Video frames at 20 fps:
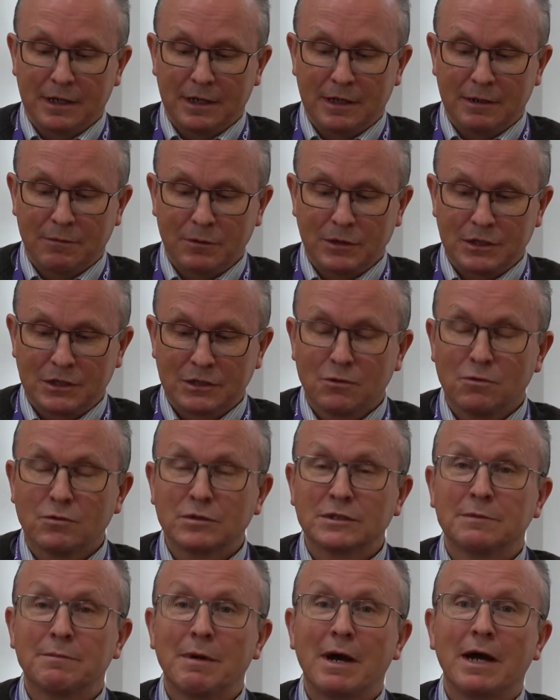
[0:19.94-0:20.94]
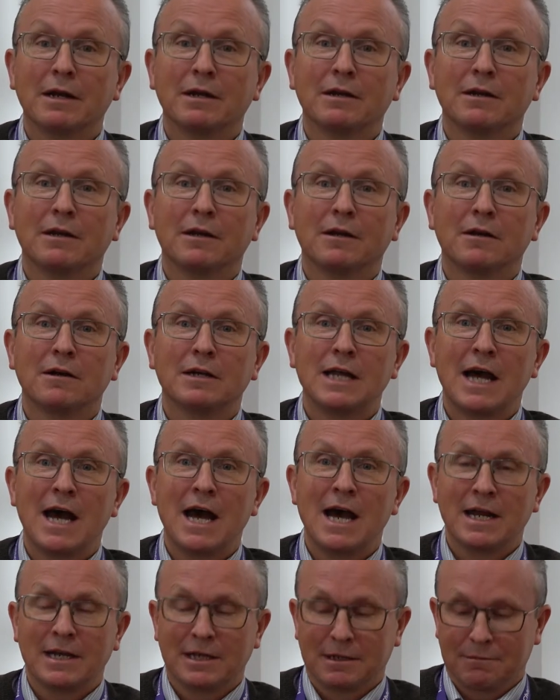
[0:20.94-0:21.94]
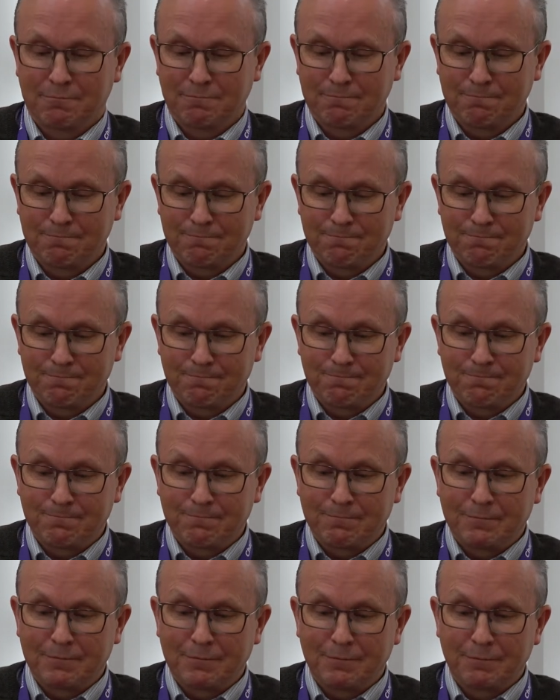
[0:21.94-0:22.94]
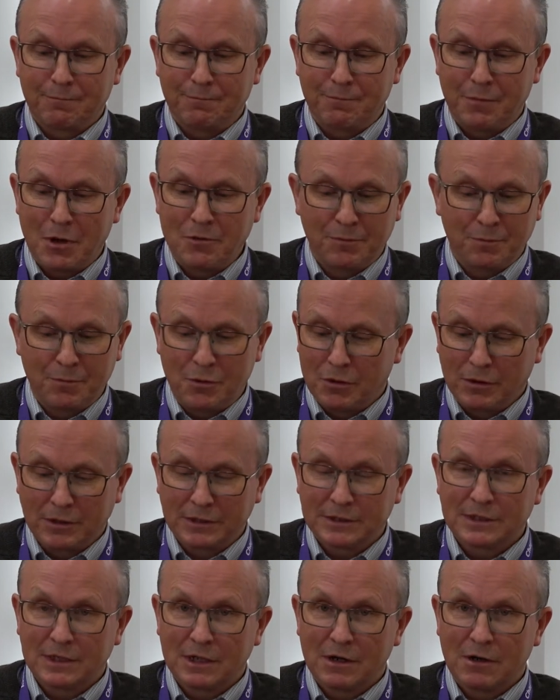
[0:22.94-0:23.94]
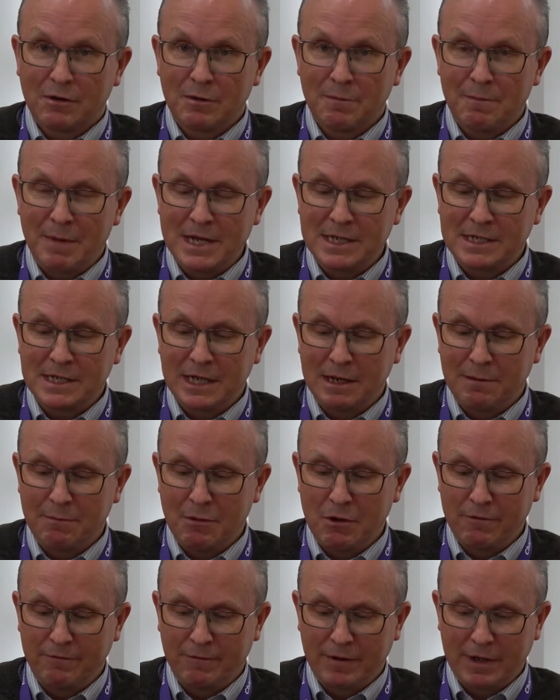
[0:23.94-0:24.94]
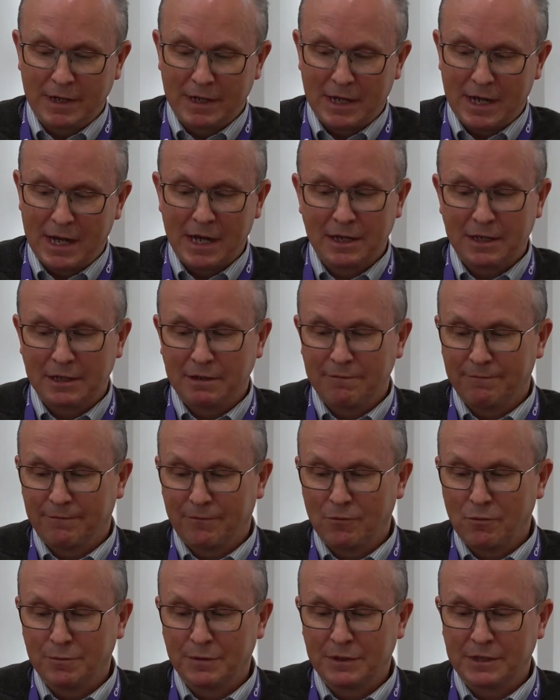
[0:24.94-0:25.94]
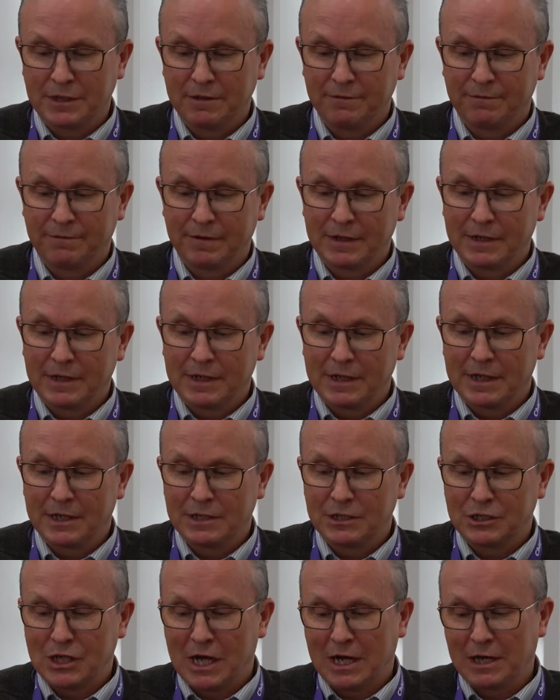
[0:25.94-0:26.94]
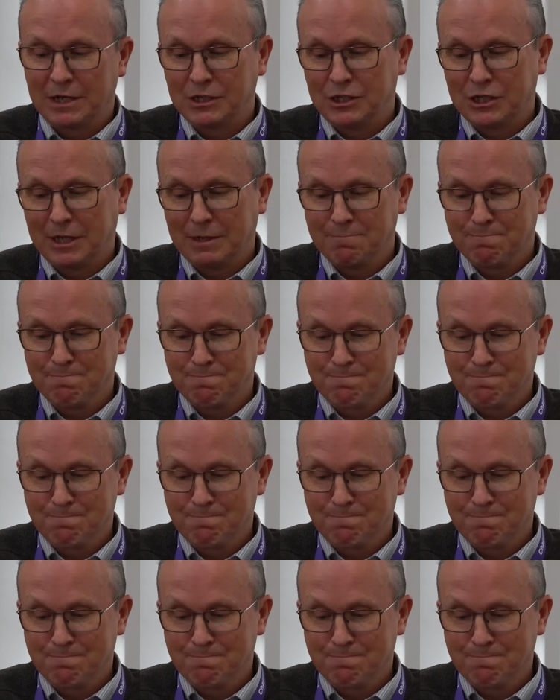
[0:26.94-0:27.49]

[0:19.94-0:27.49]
which talks about her dad. Both books are amazingly moving and informative and challenging.